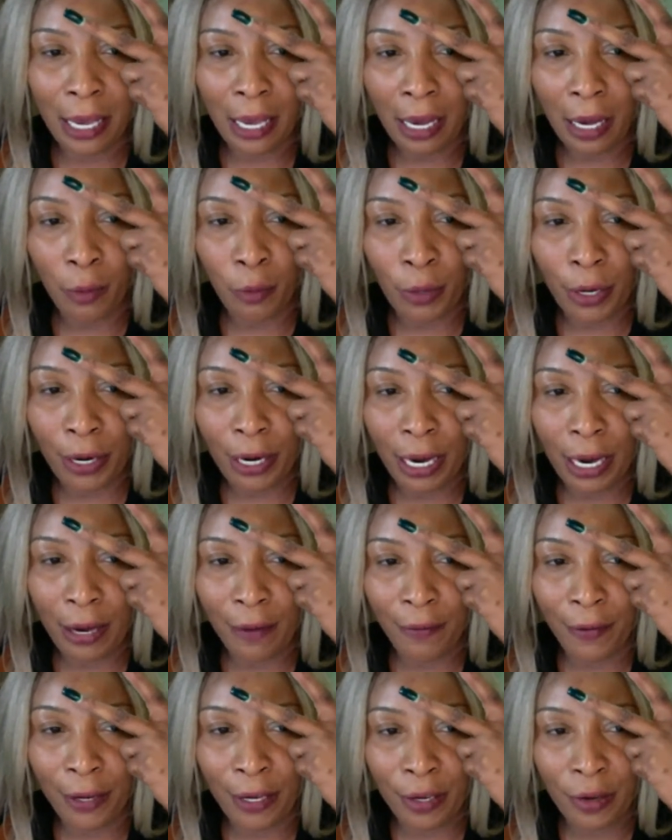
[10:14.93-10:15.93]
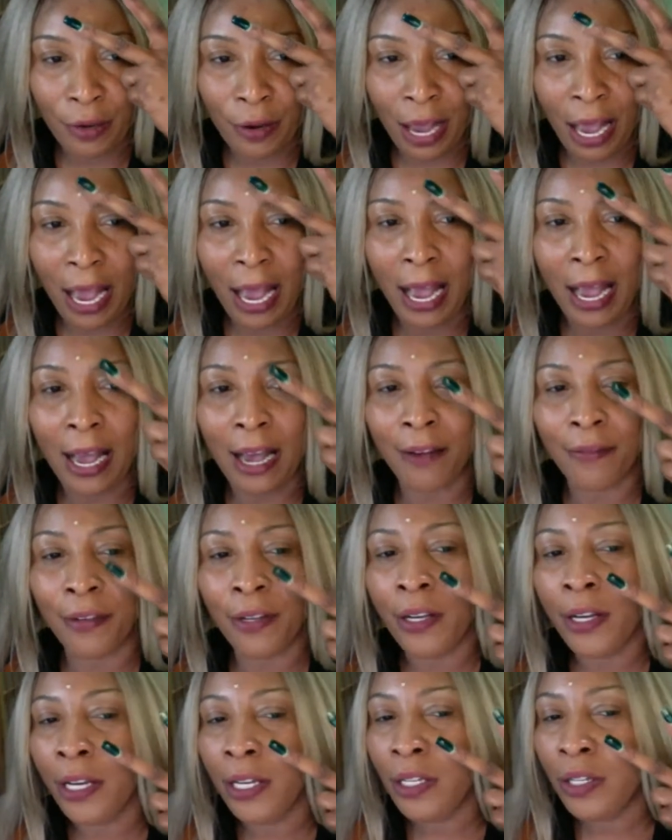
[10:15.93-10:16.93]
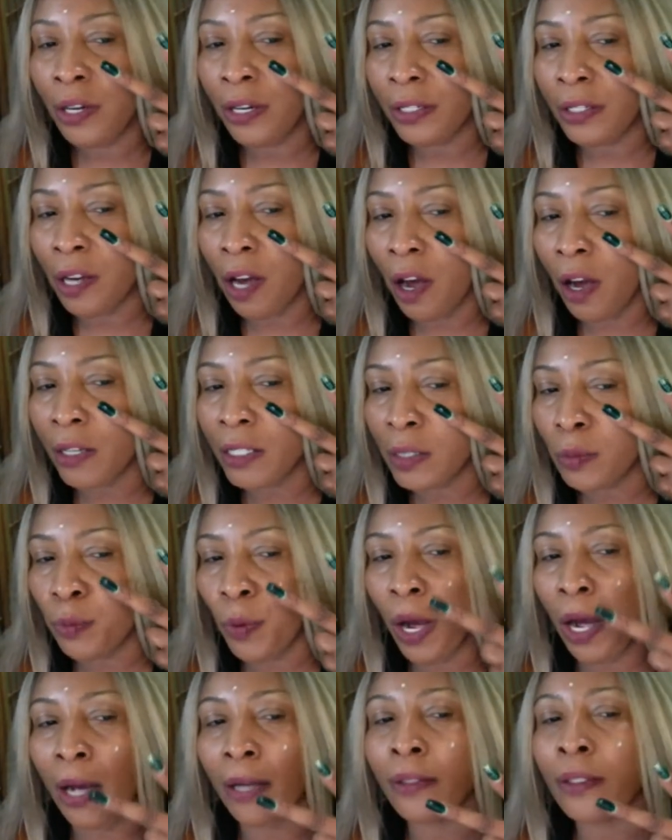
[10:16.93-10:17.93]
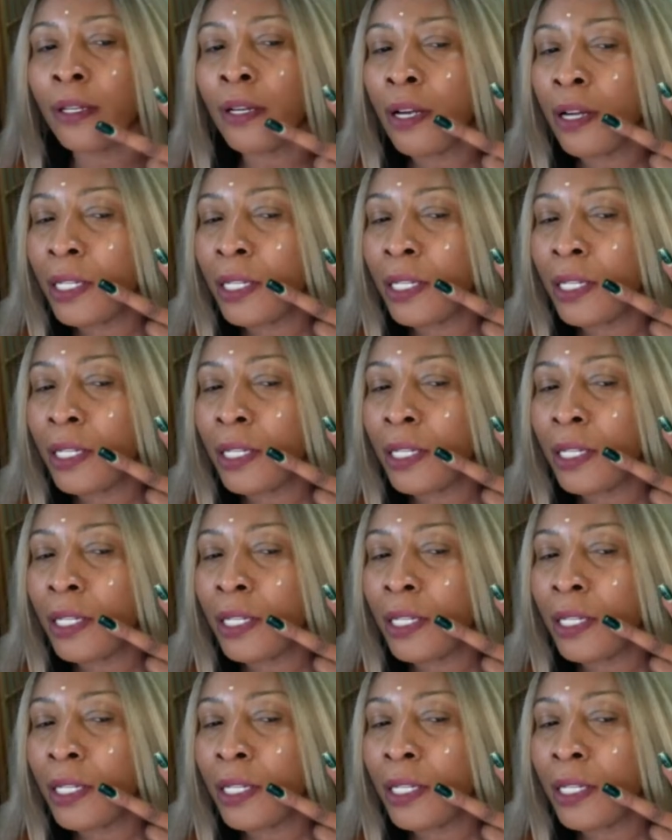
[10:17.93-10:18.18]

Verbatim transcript: and wherever you have your dark spot,